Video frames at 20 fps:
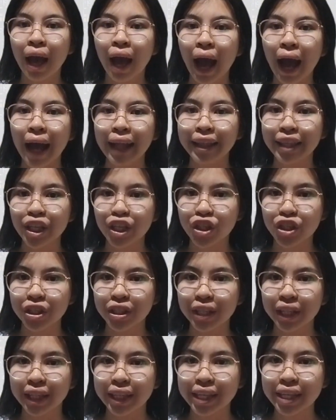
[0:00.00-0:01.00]

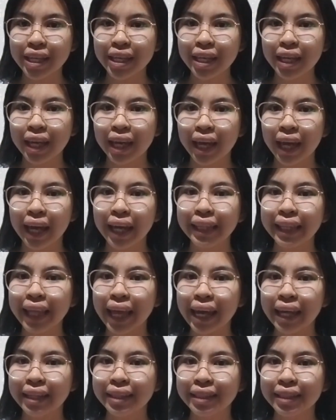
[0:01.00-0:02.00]
Additionally, it
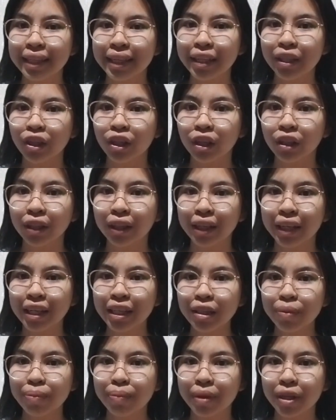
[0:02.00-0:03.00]
aids in
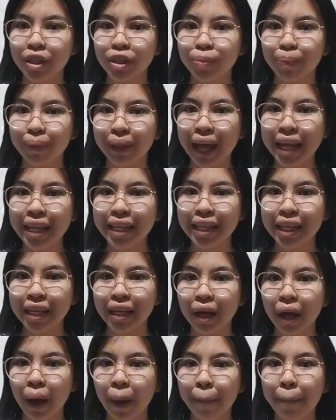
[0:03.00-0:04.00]
concrete mix
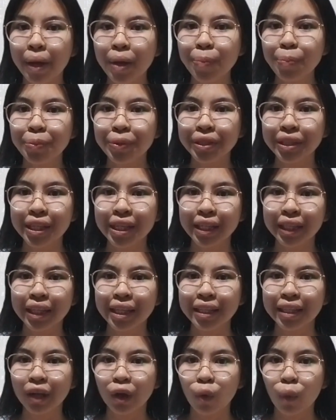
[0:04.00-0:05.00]
planning by
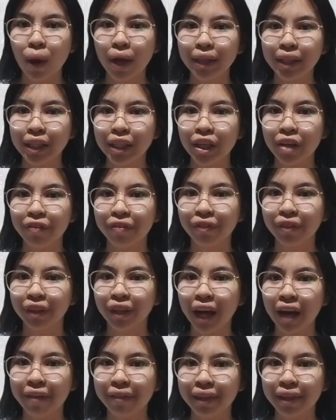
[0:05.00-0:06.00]
predicting the quantity of
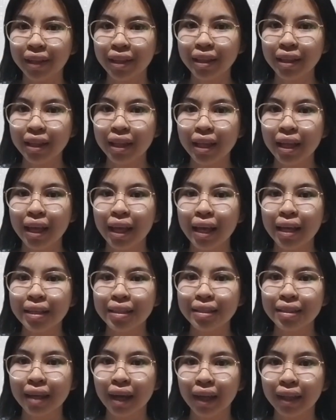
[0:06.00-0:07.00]
gravel,
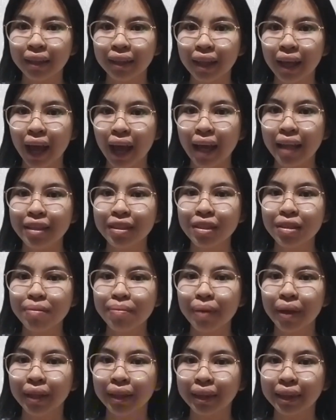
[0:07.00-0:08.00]
sand, and
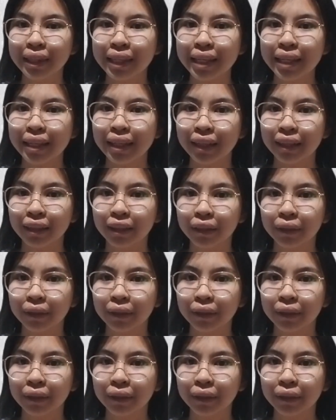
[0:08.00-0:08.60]
cement needed.